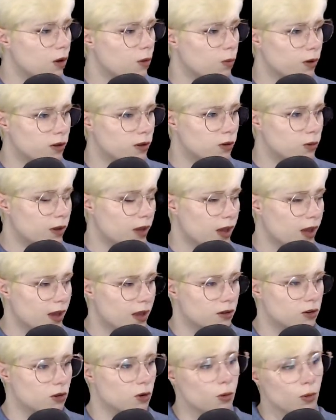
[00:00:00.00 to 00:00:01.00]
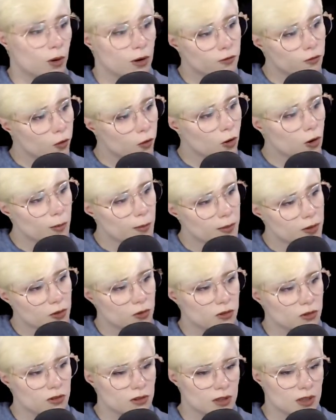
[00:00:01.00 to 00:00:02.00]
where you can go to our forum and you
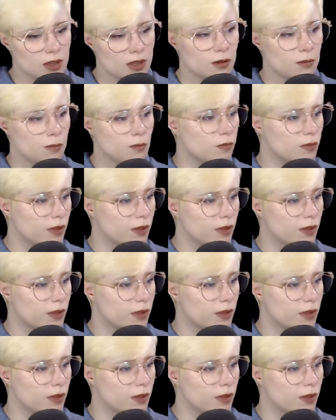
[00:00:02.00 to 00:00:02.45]
can see,